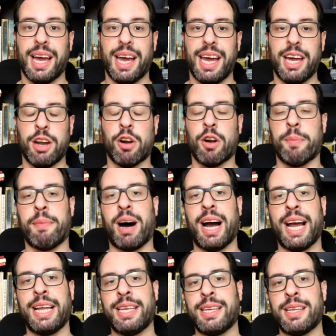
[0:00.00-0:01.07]
in her
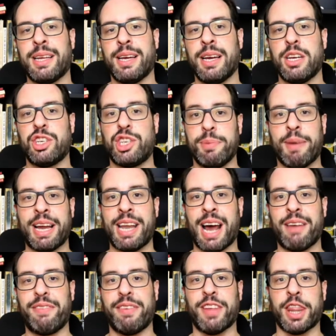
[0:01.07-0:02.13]
mind, she might not
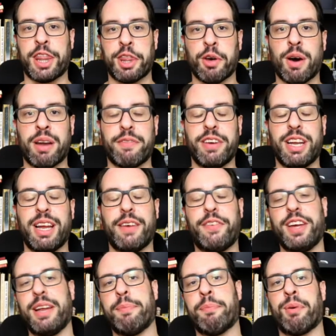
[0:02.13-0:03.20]
have even thought of it if
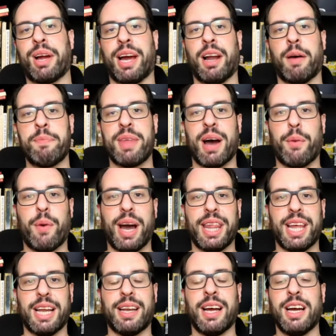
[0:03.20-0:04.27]
he didn't bring it up that way,
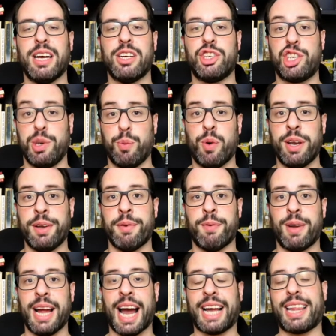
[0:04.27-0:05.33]
that she wouldn't
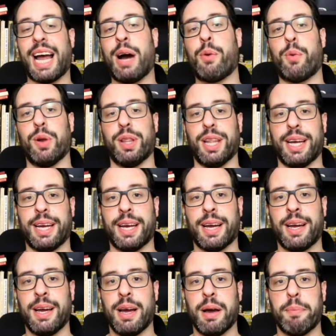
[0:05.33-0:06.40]
react outwardly,
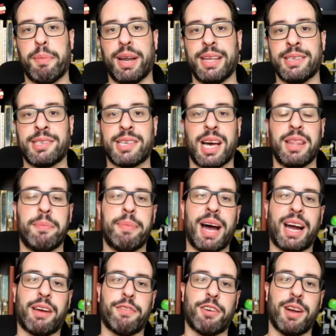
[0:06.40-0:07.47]
but inside the
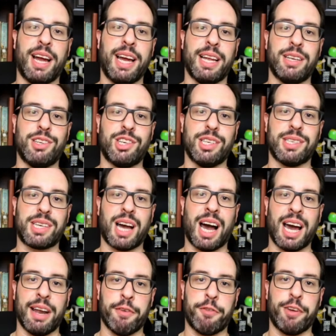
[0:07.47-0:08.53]
back of her head, she's
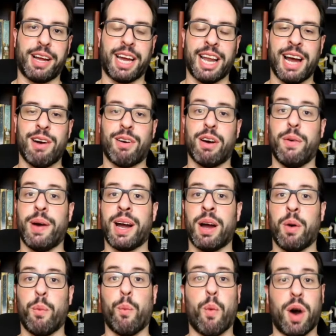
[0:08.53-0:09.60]
kind of freaking out, going,
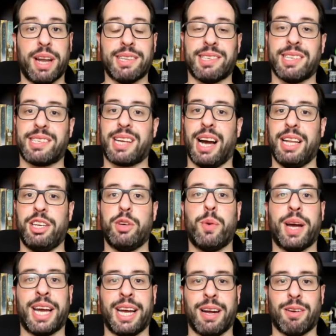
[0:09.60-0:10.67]
What is this guy
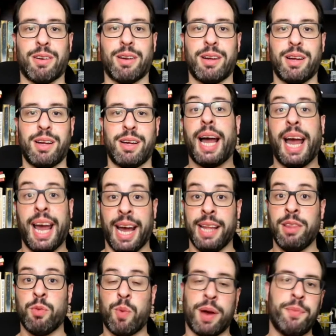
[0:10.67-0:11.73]
doing here?
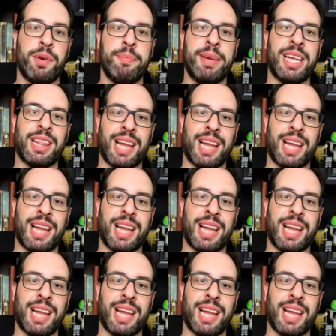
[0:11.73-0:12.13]
And when we meet